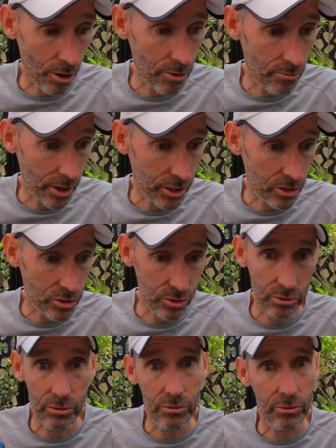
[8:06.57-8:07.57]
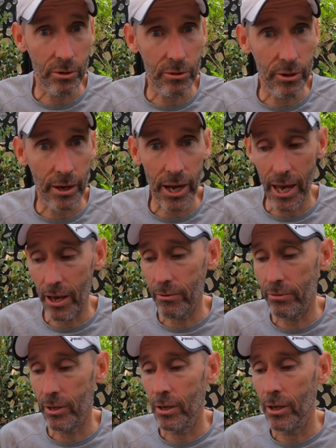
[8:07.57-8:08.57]
road running shoes that I
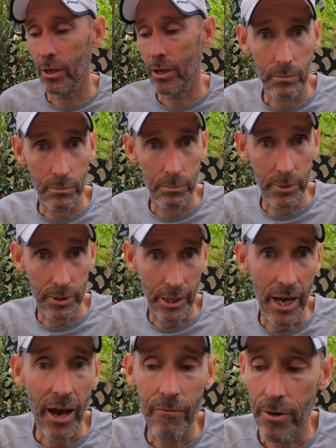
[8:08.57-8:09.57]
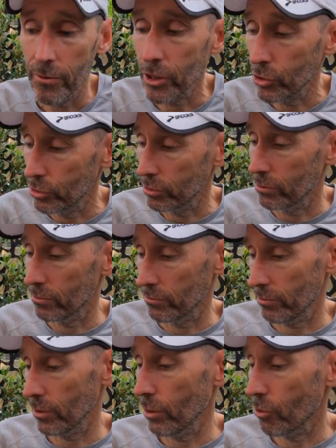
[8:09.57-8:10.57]
have, but they are very good
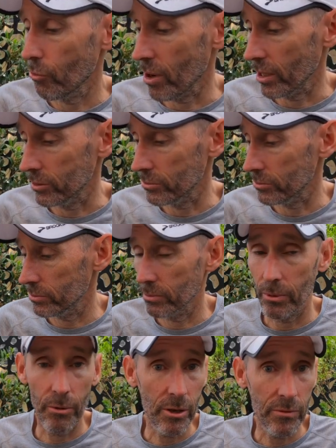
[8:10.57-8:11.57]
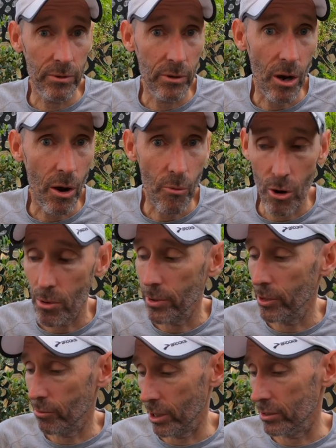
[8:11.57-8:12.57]
for long runs or even
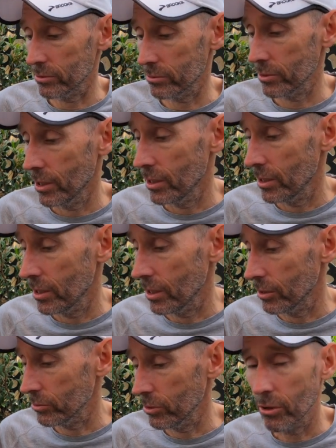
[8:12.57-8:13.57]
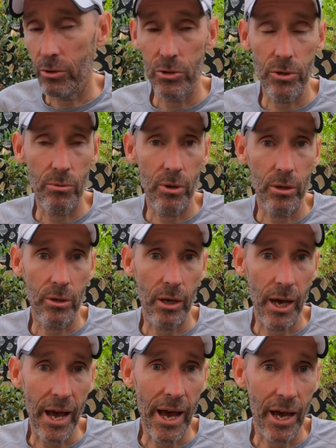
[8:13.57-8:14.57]
aerobic runs, as long as you're on
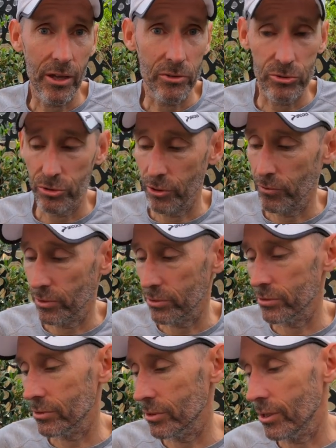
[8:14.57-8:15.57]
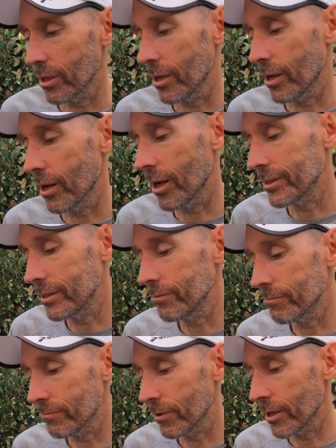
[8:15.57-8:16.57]
a hard surface. I
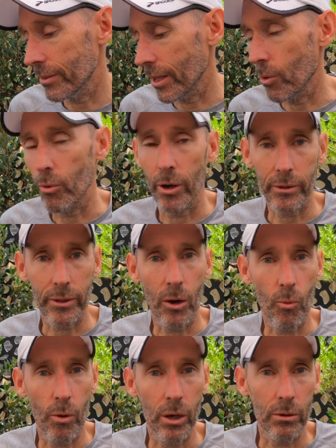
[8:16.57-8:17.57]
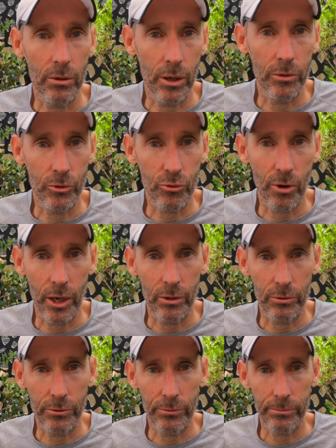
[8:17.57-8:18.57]
didn't find they worked that well on the
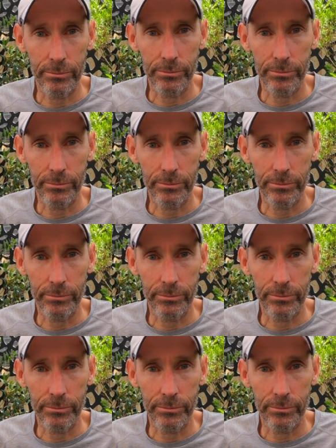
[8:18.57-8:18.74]
trails.